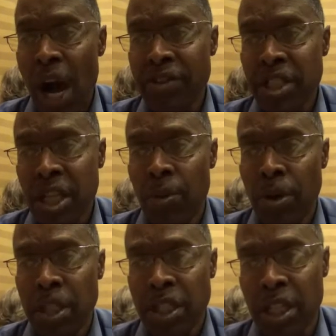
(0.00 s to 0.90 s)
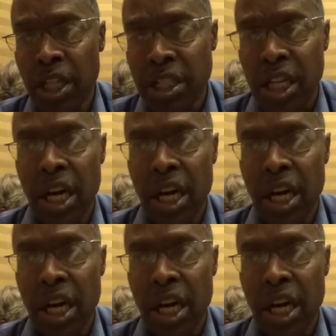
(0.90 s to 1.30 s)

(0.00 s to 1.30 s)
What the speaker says: wife stumbled into this